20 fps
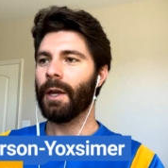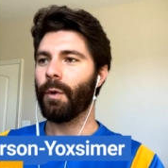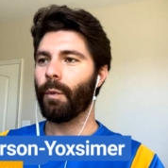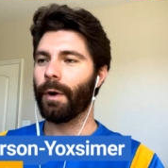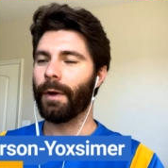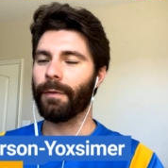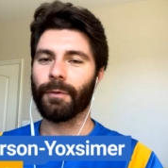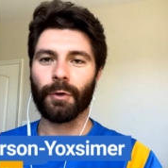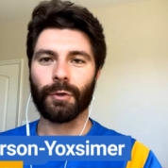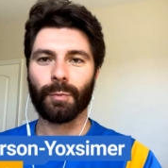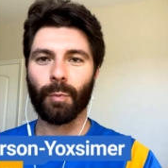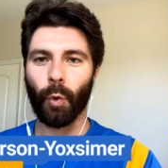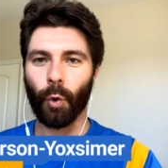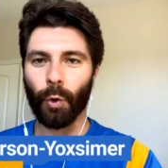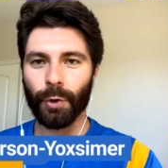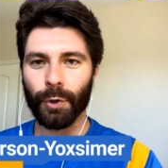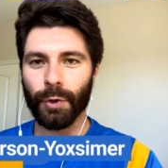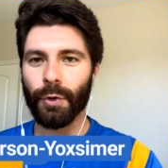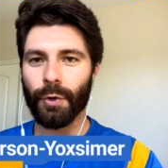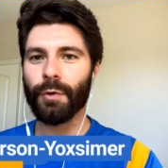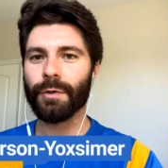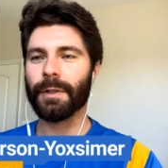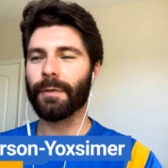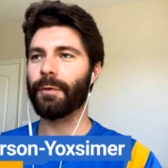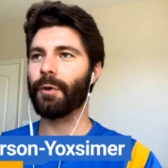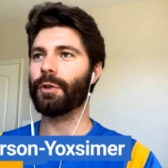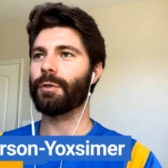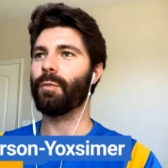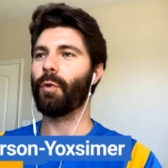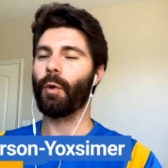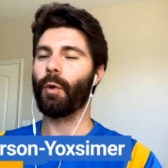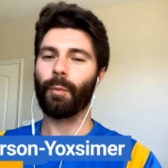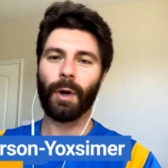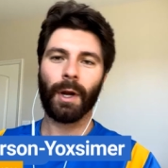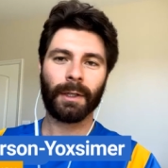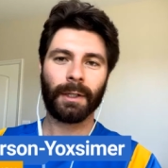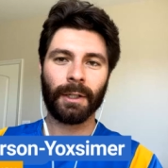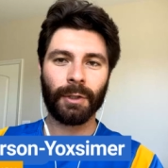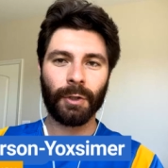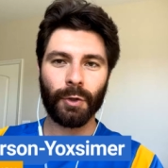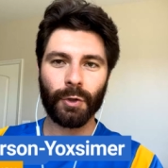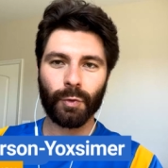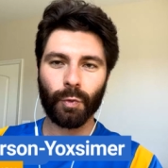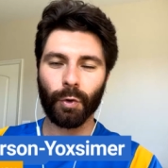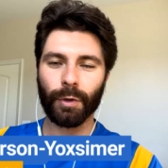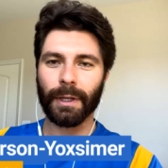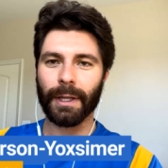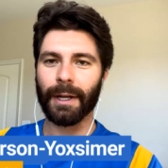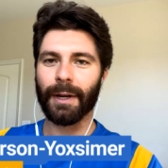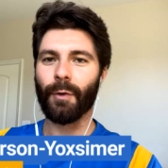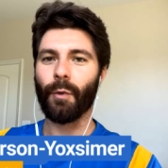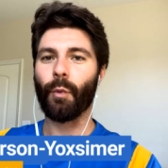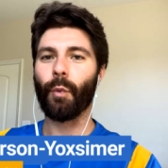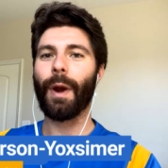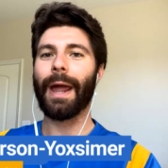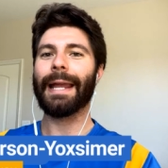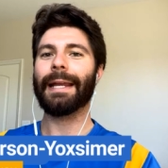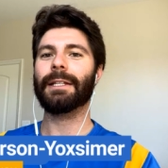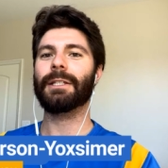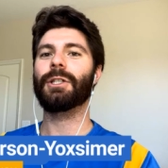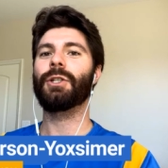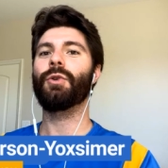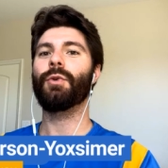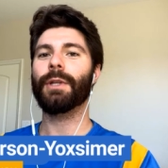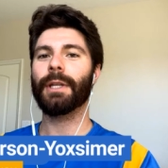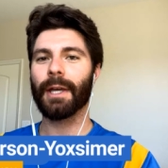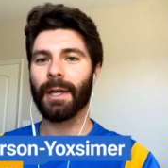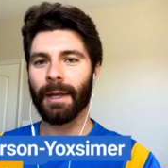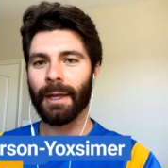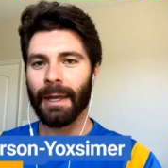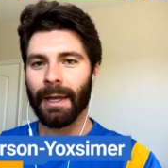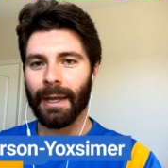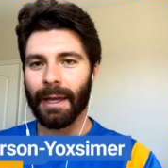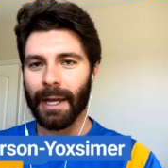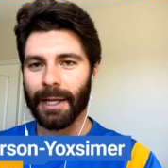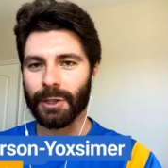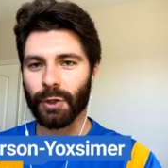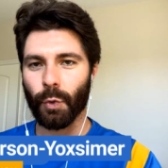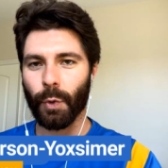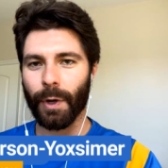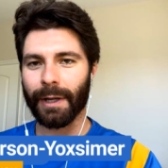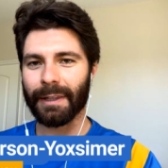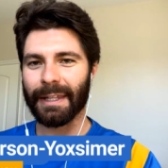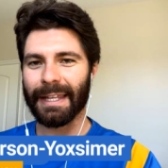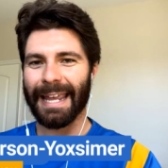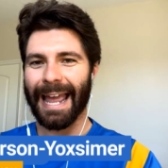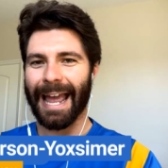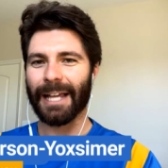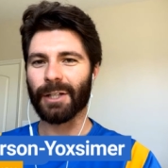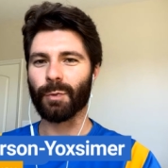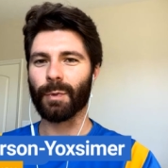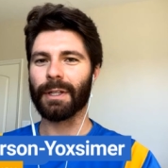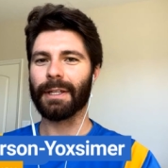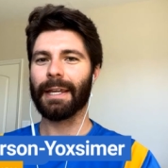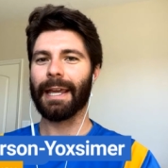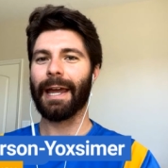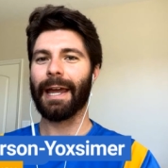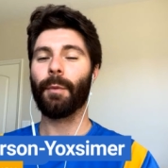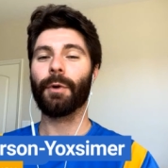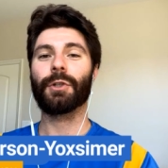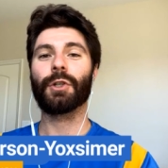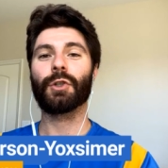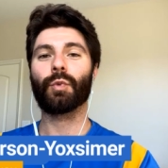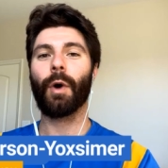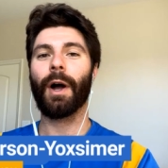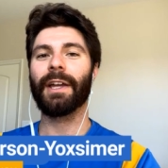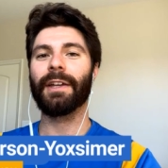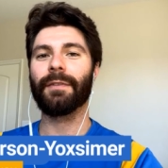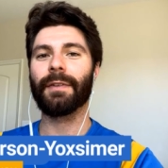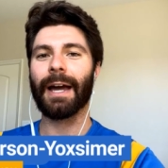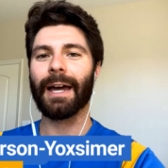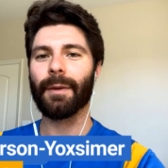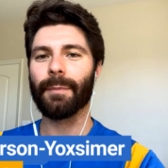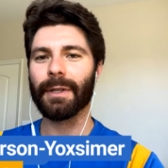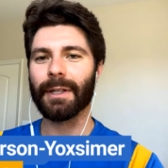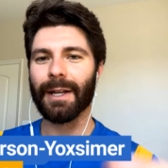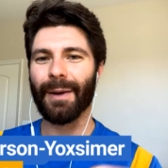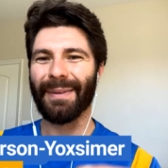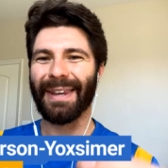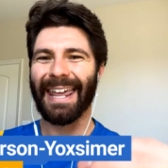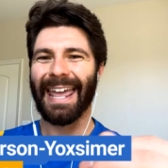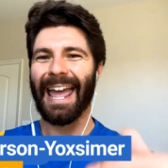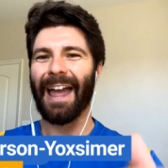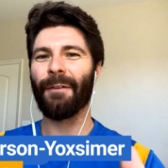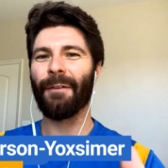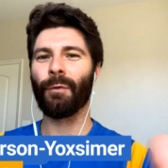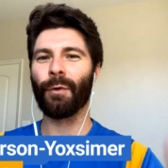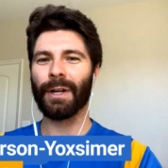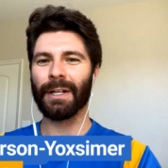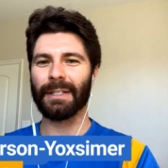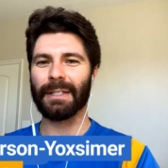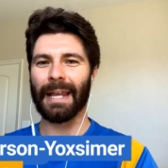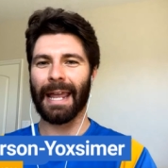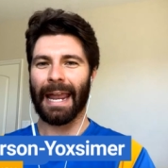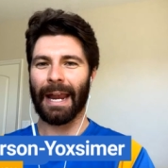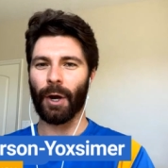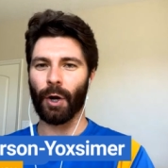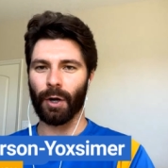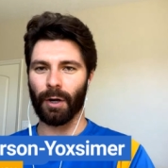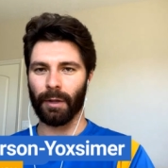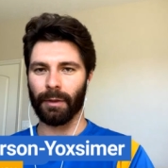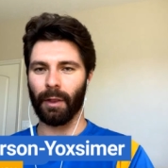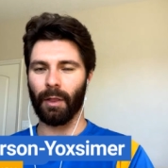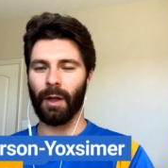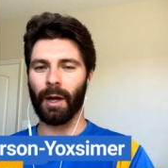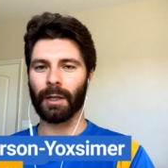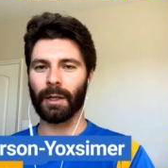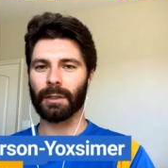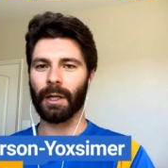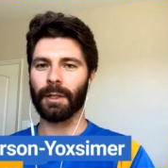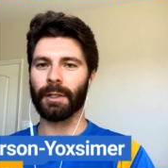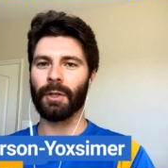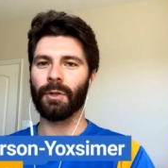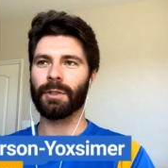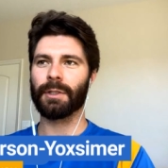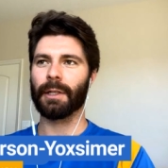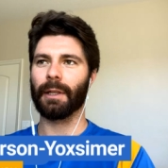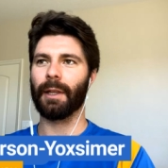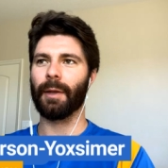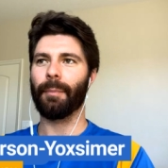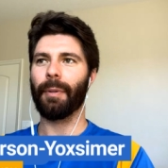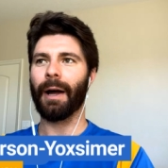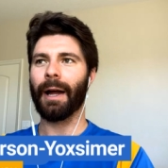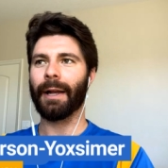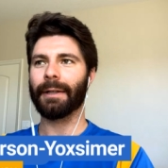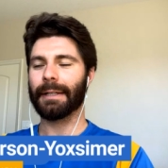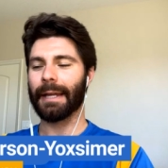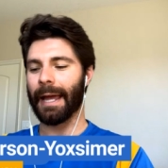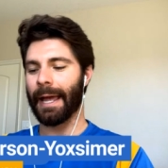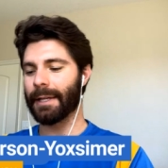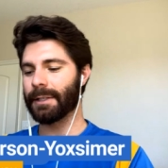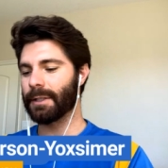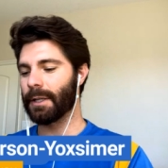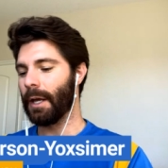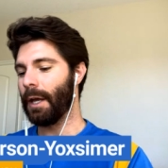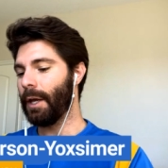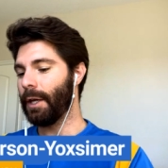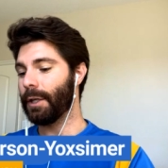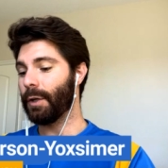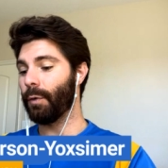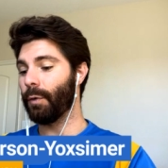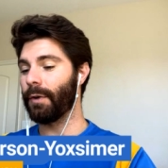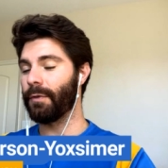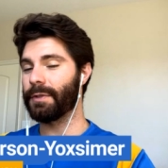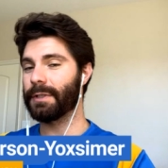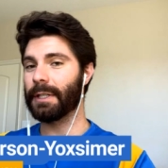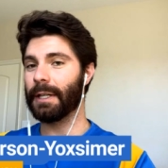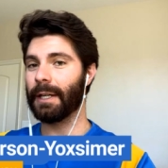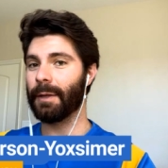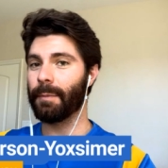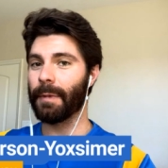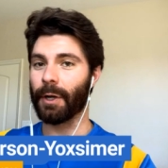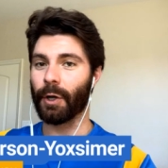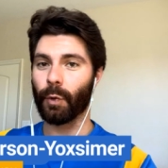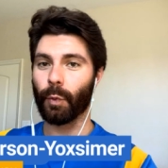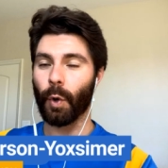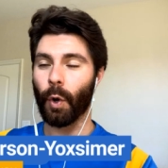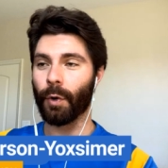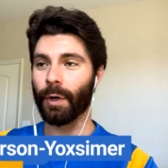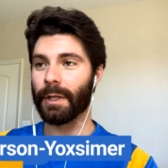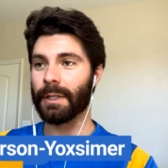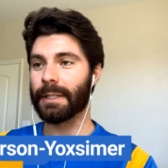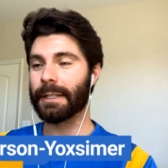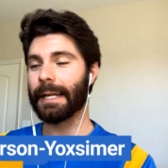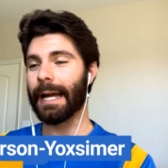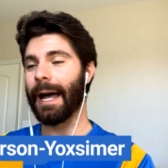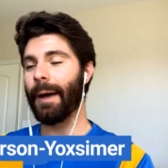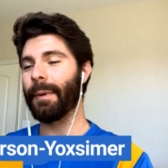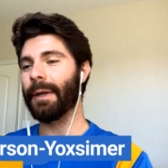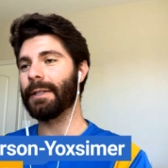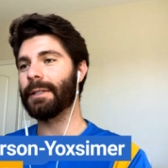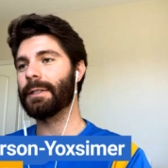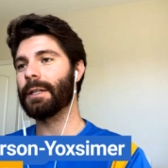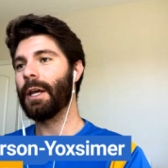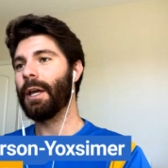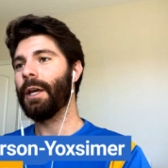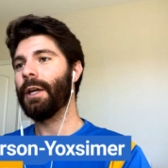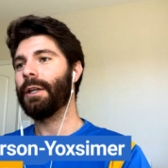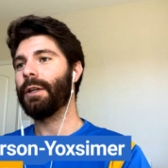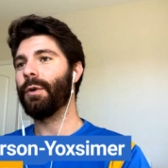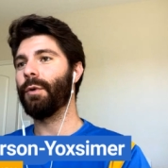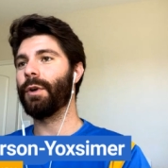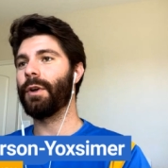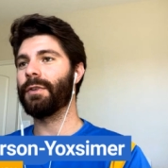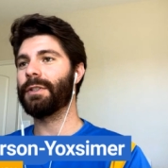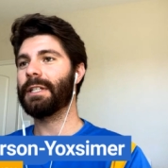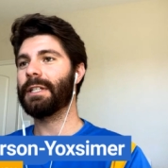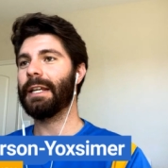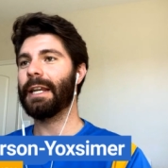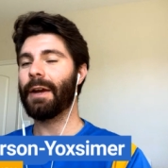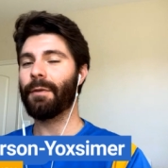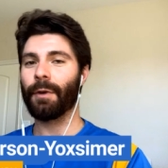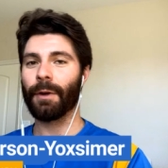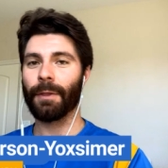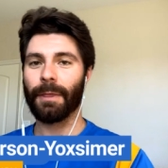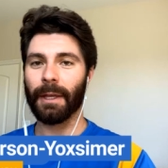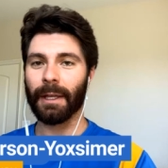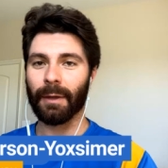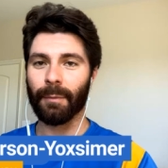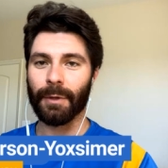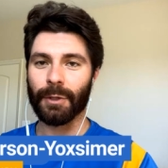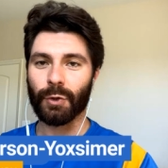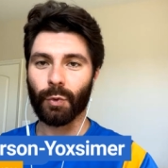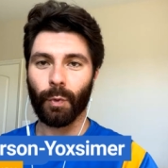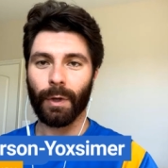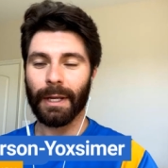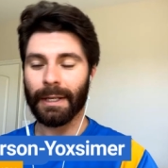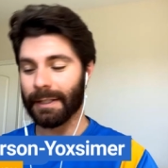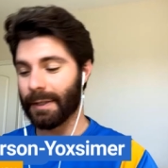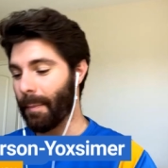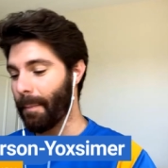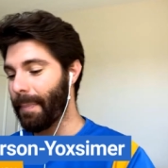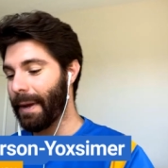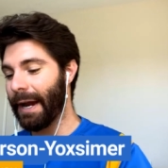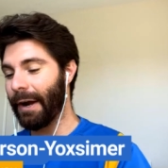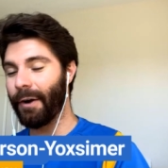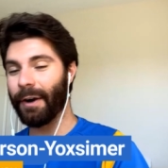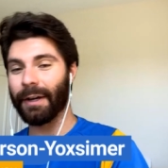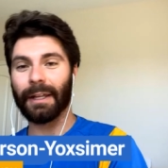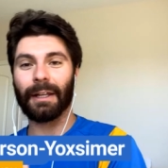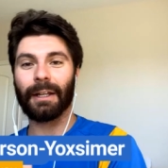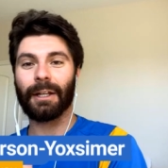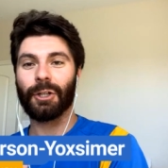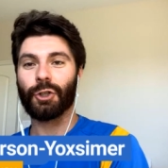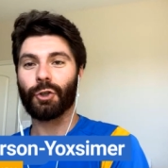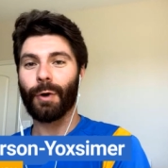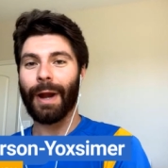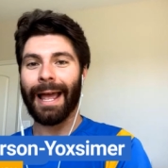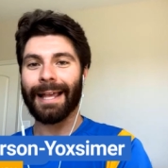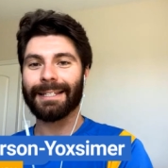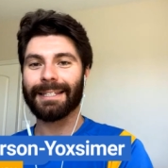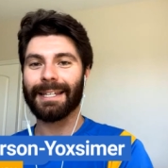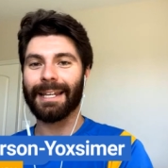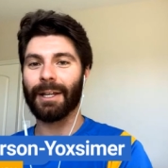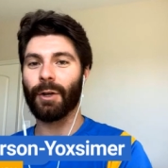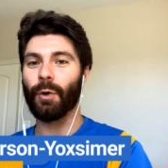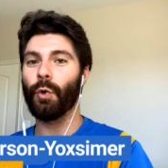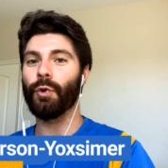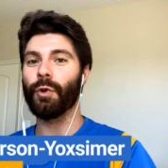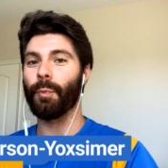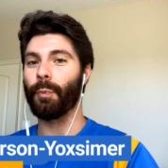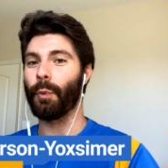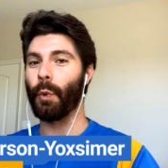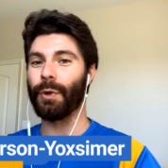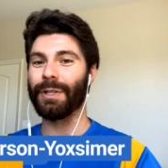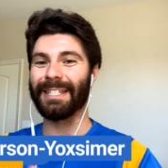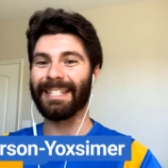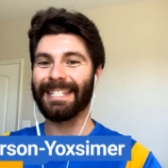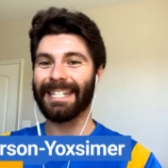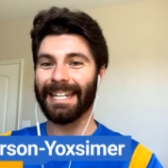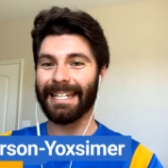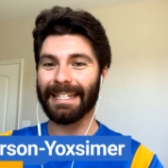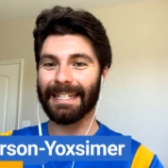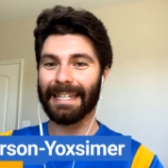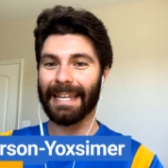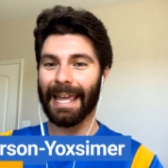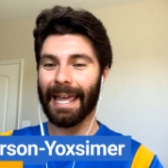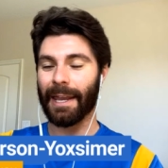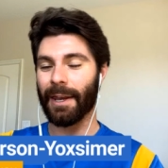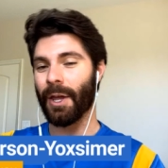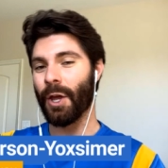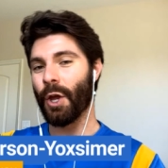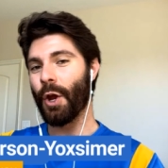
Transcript: If there's more news, if there's more breaking news, we'll get it right to you as quickly as we can, which is why you've got to become an everydayer of the Locked On UCLA podcast. You would have seen Mick Cronin's comments. You would have seen everything in between, comparing and contrasting who the Bruins didn't get